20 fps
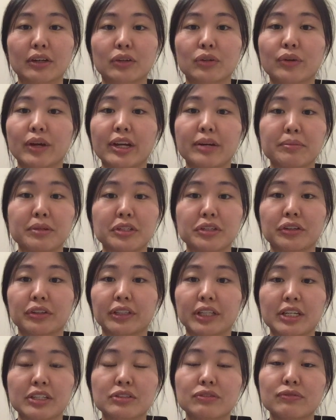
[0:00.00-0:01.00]
create a
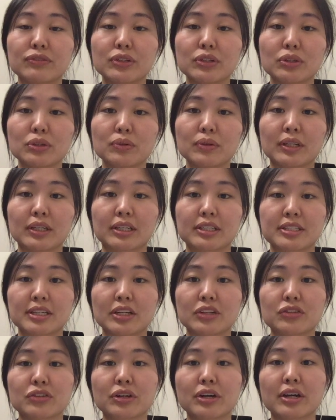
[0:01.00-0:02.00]
materialized view in
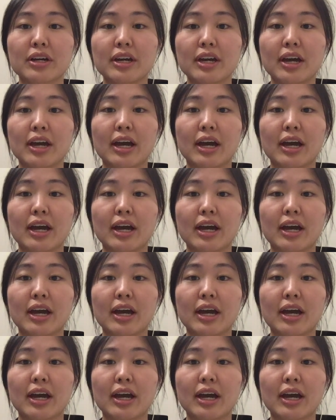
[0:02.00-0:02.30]
Cassandra,